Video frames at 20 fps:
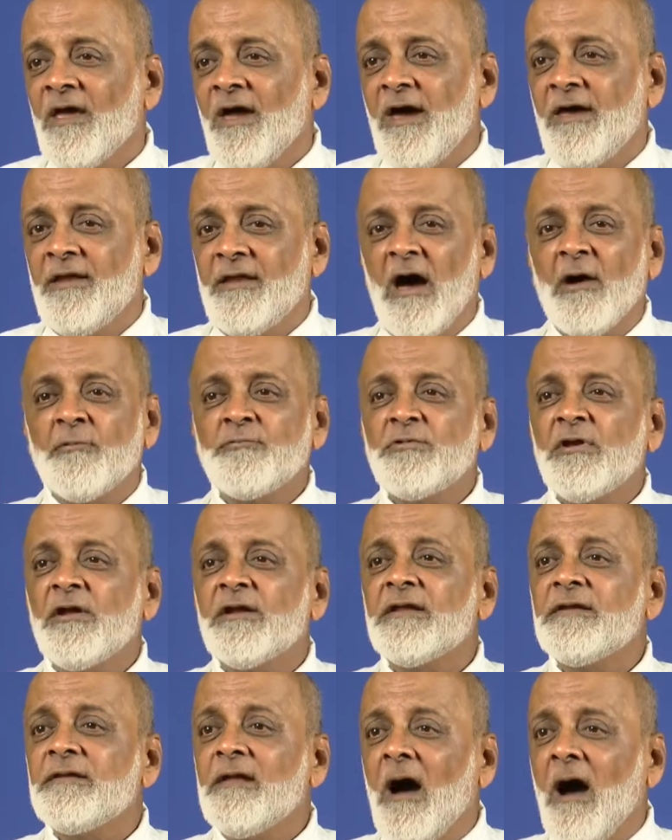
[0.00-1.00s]
And after
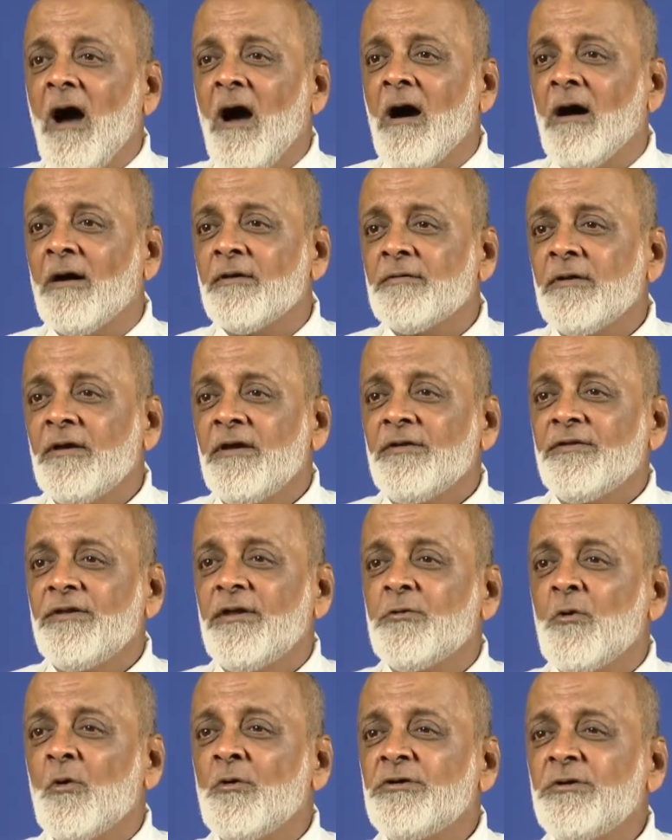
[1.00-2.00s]
an hour,
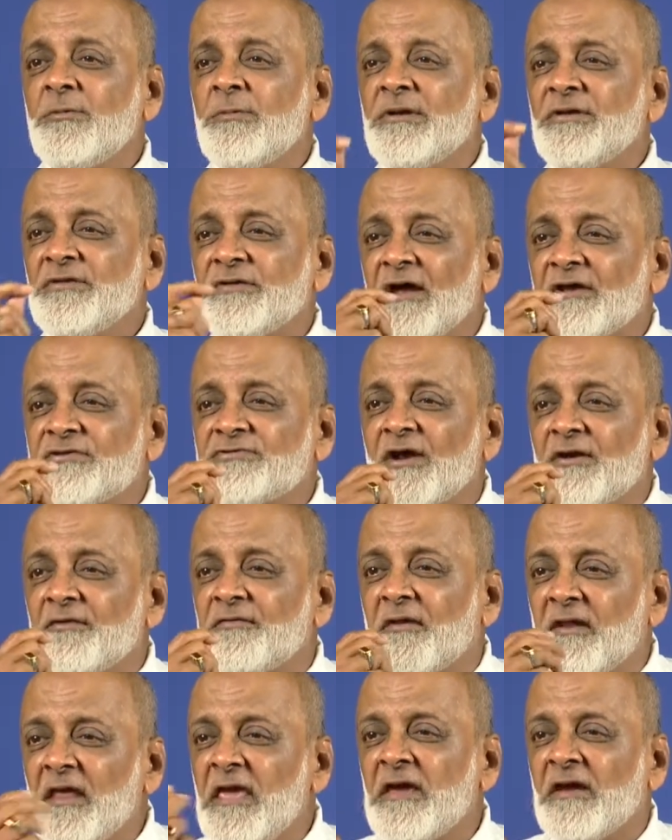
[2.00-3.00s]
they don't even touch
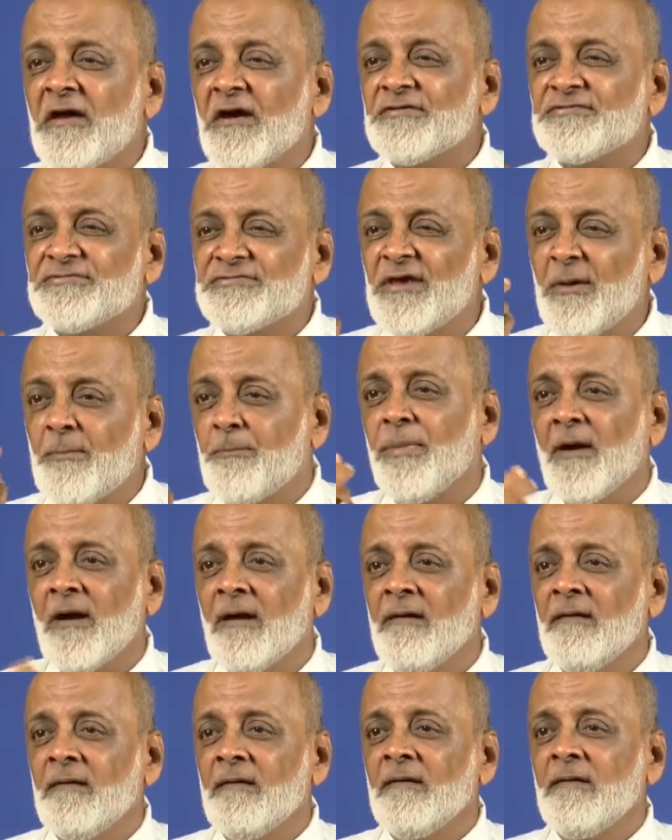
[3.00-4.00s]
a drink, a sip.
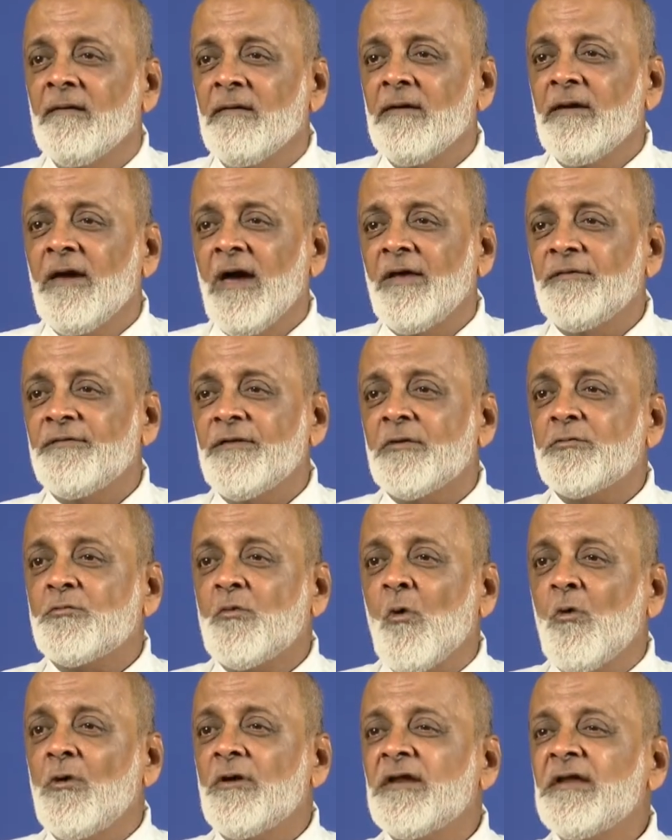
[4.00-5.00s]
And that
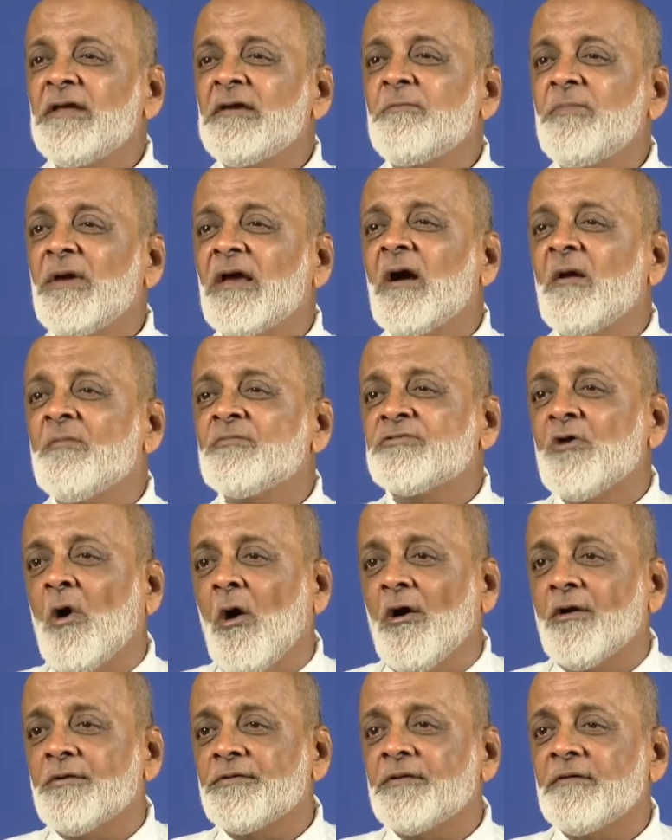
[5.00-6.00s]
cold drink becomes
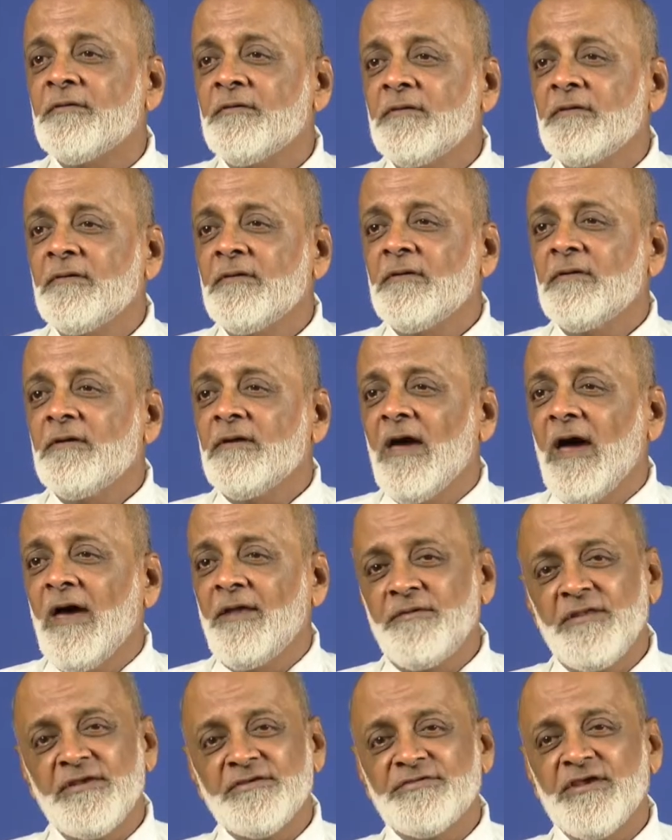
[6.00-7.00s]
hot.
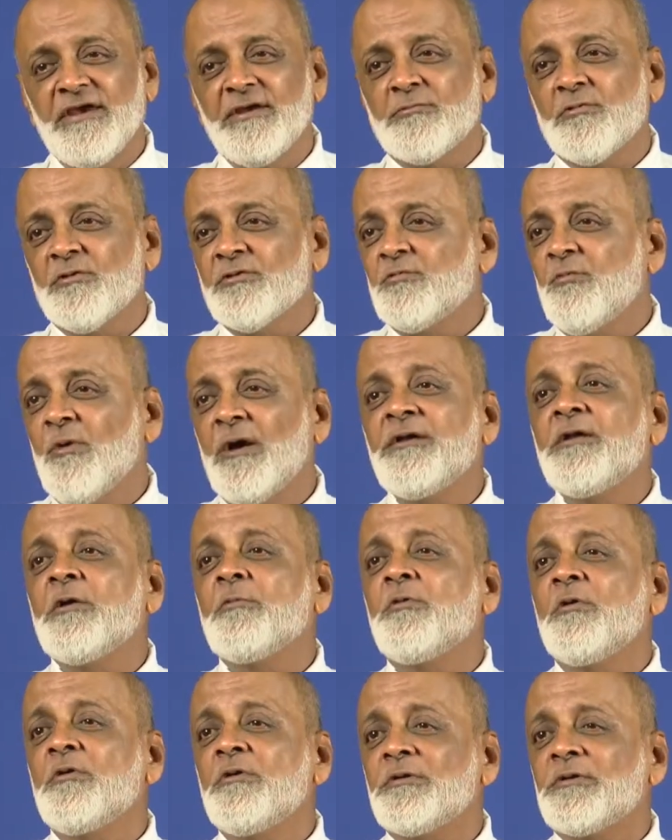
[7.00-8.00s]
And they say, "It was
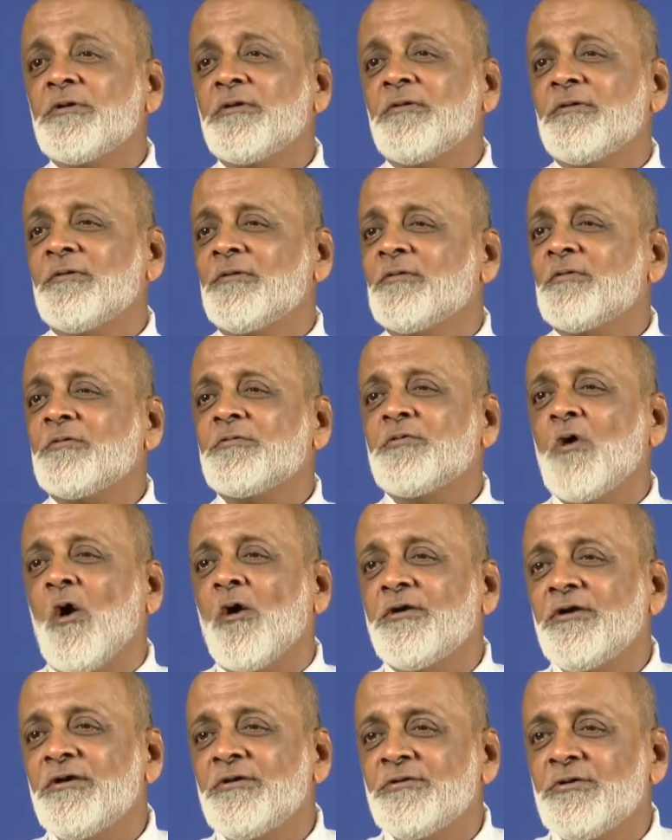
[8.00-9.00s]
wonderful
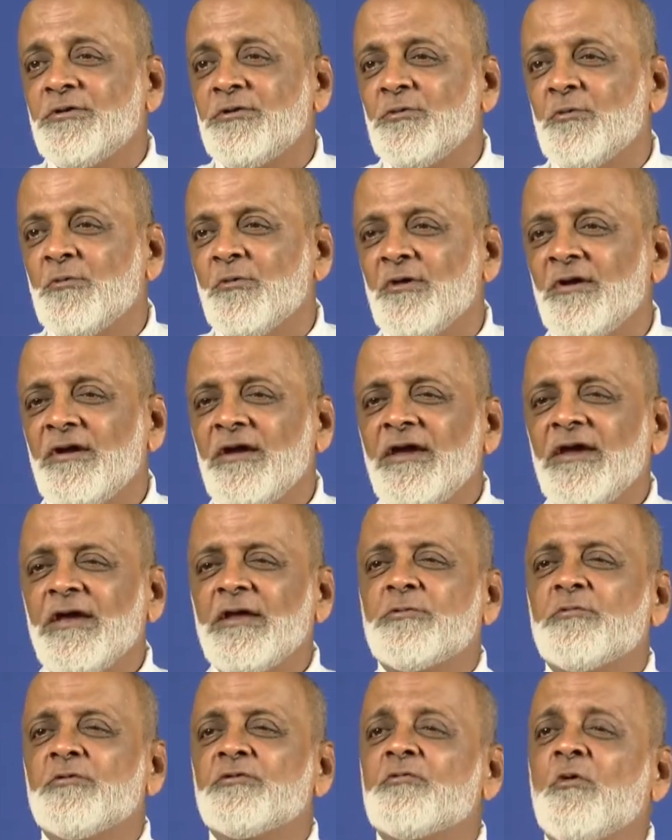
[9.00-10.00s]
talking to you.
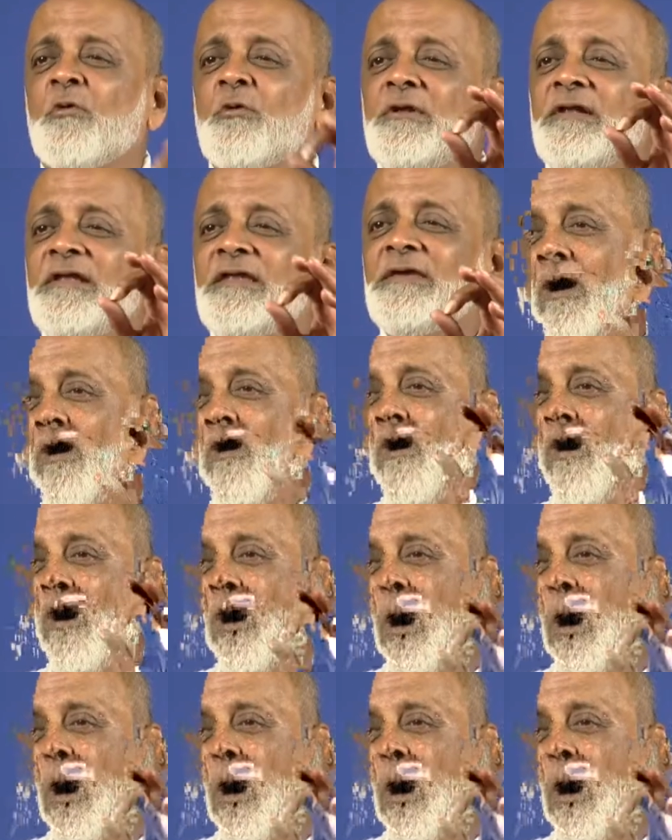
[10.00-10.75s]
It was only